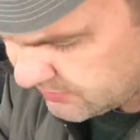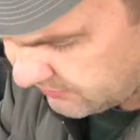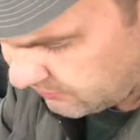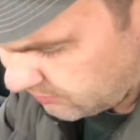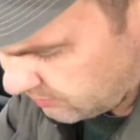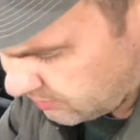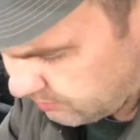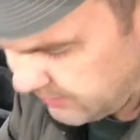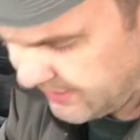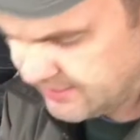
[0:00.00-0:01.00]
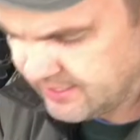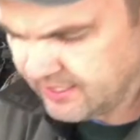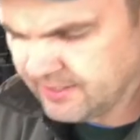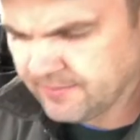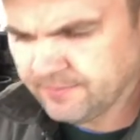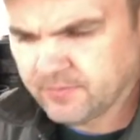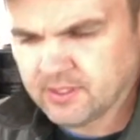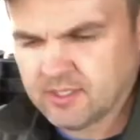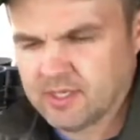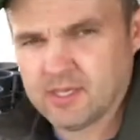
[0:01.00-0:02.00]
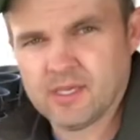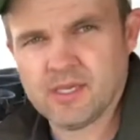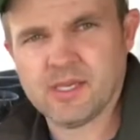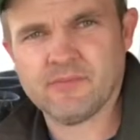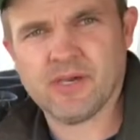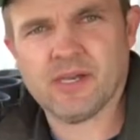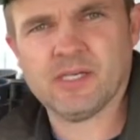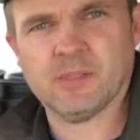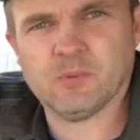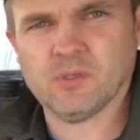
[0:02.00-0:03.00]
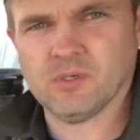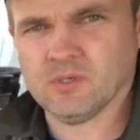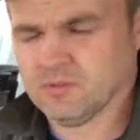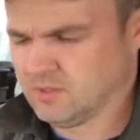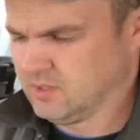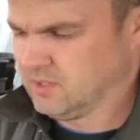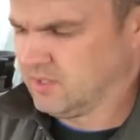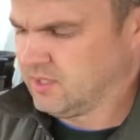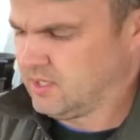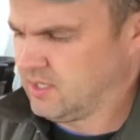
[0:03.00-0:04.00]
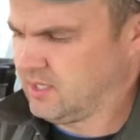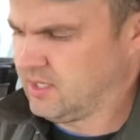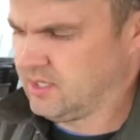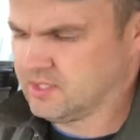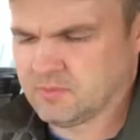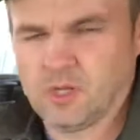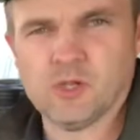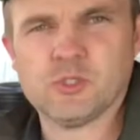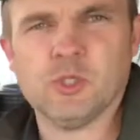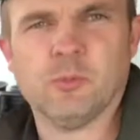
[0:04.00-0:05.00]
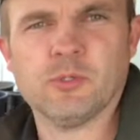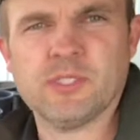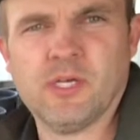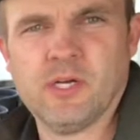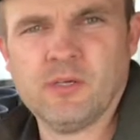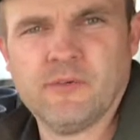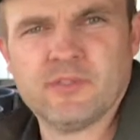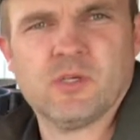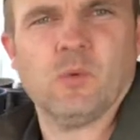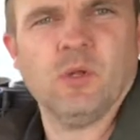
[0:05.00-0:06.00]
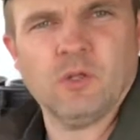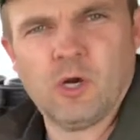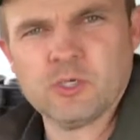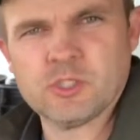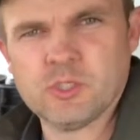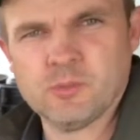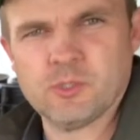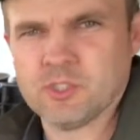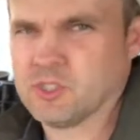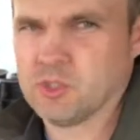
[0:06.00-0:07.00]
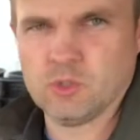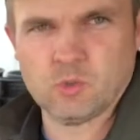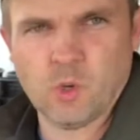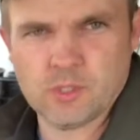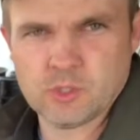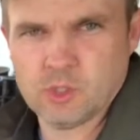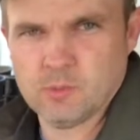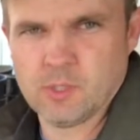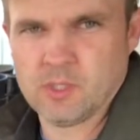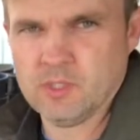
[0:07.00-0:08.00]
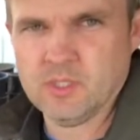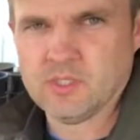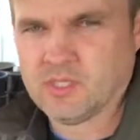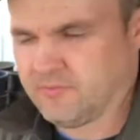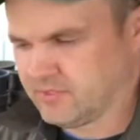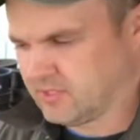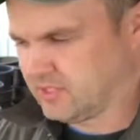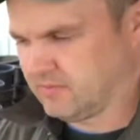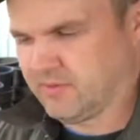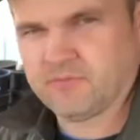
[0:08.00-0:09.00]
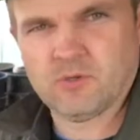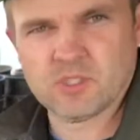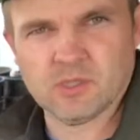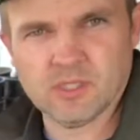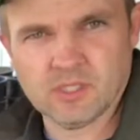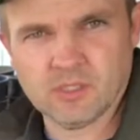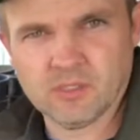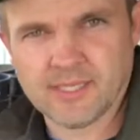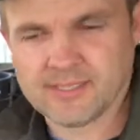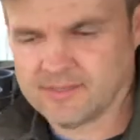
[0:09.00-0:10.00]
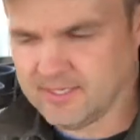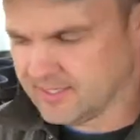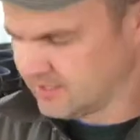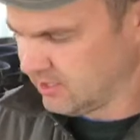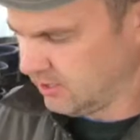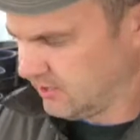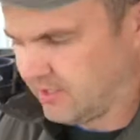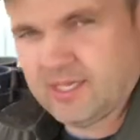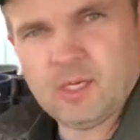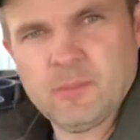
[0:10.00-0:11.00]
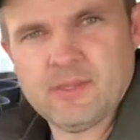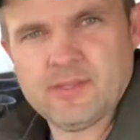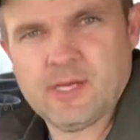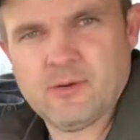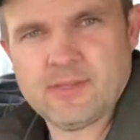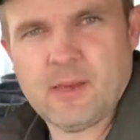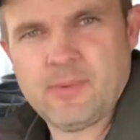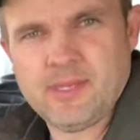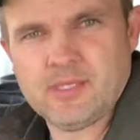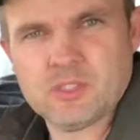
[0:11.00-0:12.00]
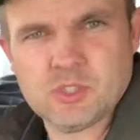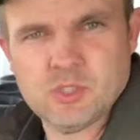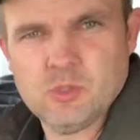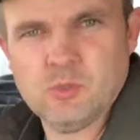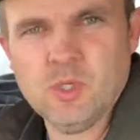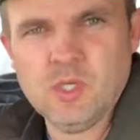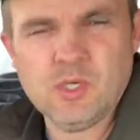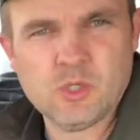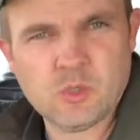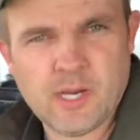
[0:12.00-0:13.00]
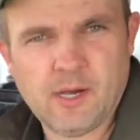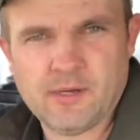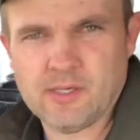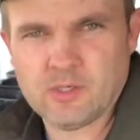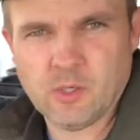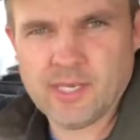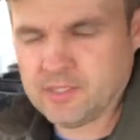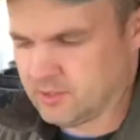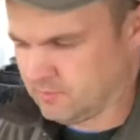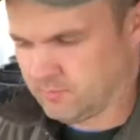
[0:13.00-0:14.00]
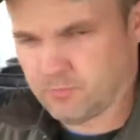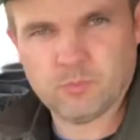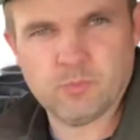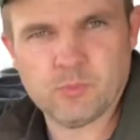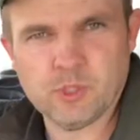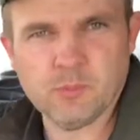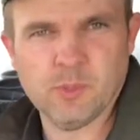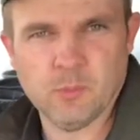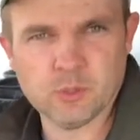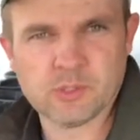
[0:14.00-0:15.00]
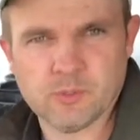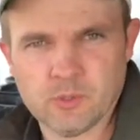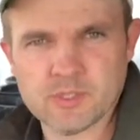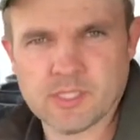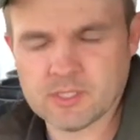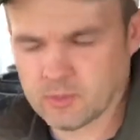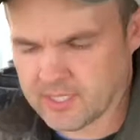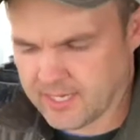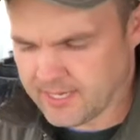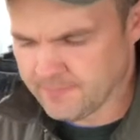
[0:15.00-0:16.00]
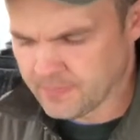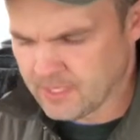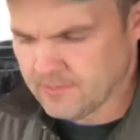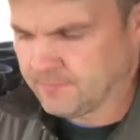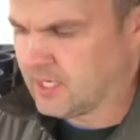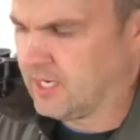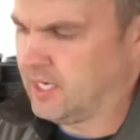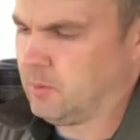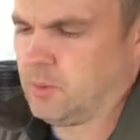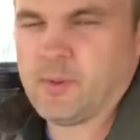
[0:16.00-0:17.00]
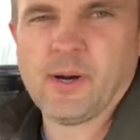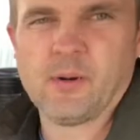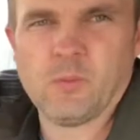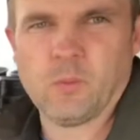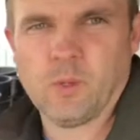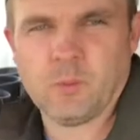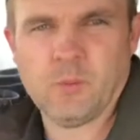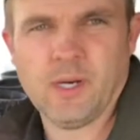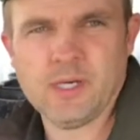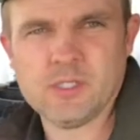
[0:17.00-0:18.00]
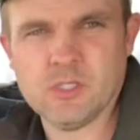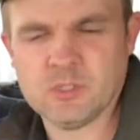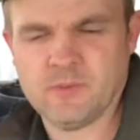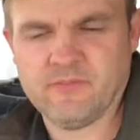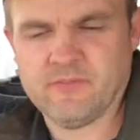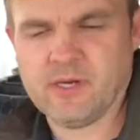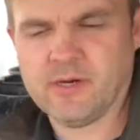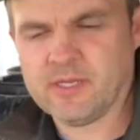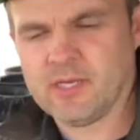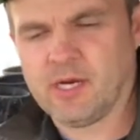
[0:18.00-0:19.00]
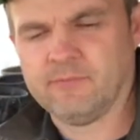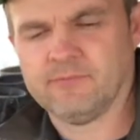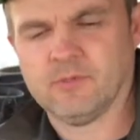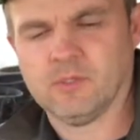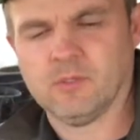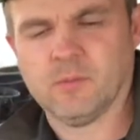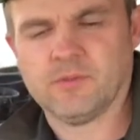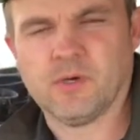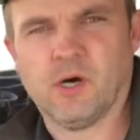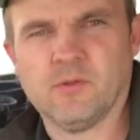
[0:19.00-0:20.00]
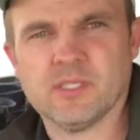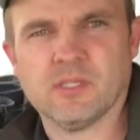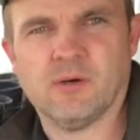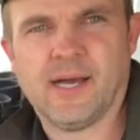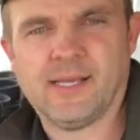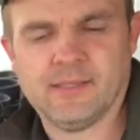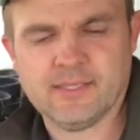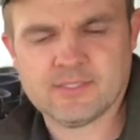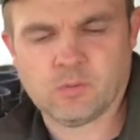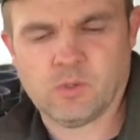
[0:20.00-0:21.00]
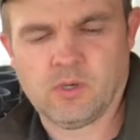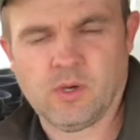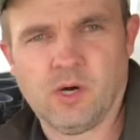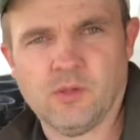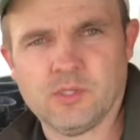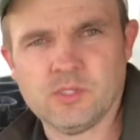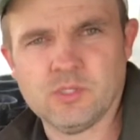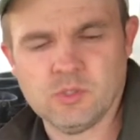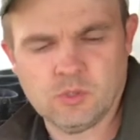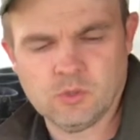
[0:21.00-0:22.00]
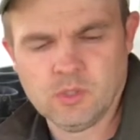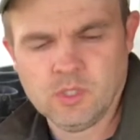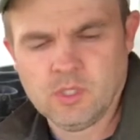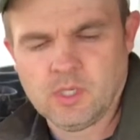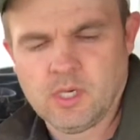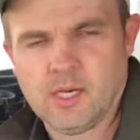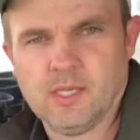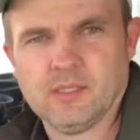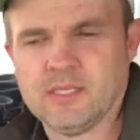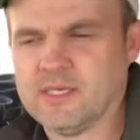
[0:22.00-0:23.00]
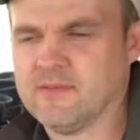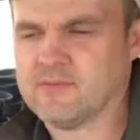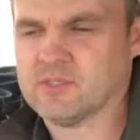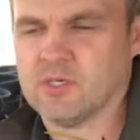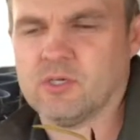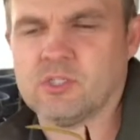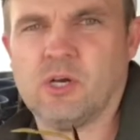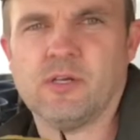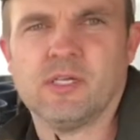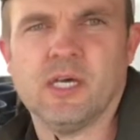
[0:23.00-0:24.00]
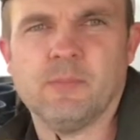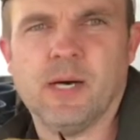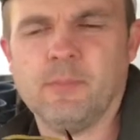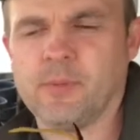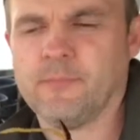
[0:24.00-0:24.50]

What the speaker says: for planting, and I've got a couple smaller tubers here. And if it's a real large tuber, just use one tuber. If there's little like this, you can get them in there without being too crowded. Go ahead and you can put multiples. That's okay. What we want to do is be very careful with all these little eyelets where all the new leaves are starting to come up.